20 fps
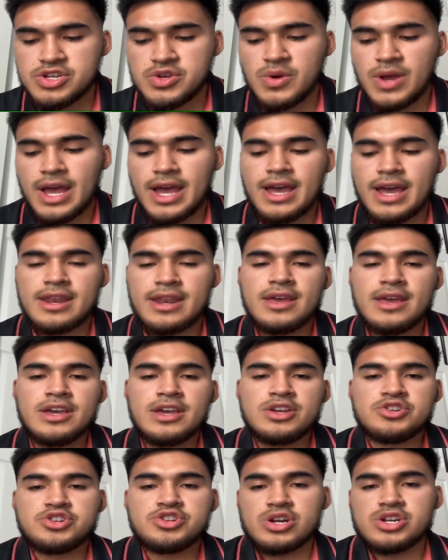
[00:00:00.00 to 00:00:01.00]
You had
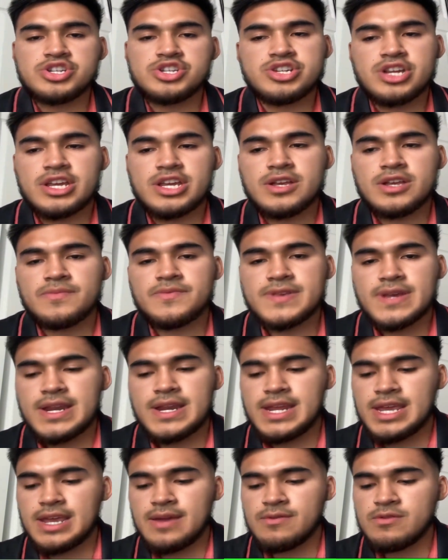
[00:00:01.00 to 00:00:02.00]
Josh Jacobs
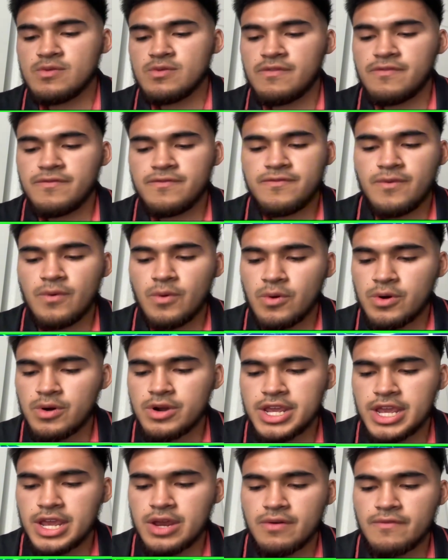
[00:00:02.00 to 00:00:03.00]
signing him to a
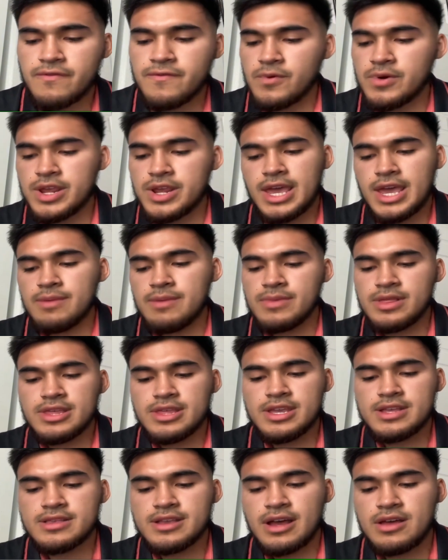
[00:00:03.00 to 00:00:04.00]
4-year, $48
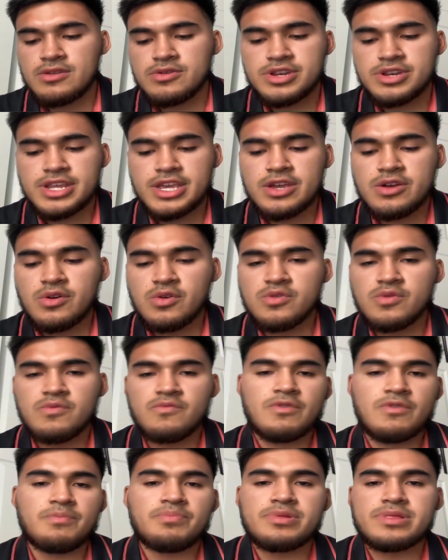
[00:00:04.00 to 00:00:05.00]
million deal,
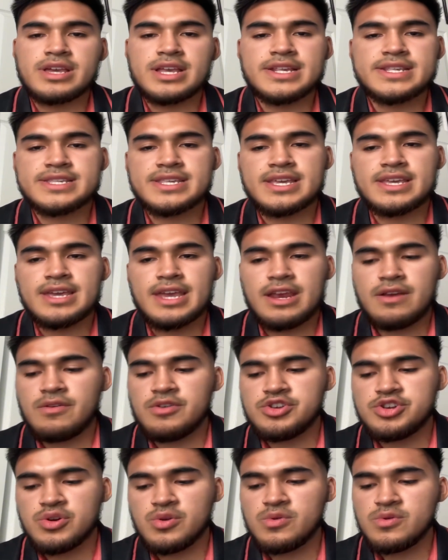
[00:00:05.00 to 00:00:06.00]
replacing Aaron
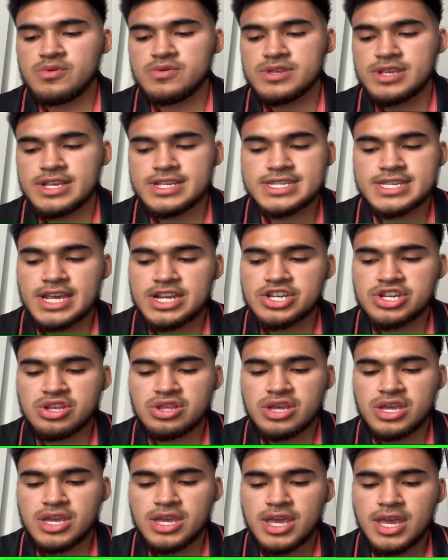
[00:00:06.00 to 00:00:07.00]
Jones
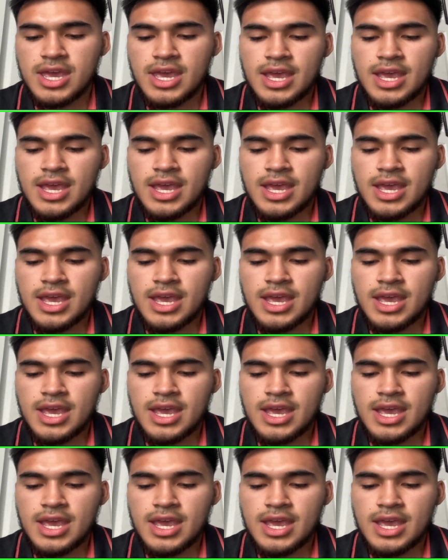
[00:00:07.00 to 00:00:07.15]
essentially.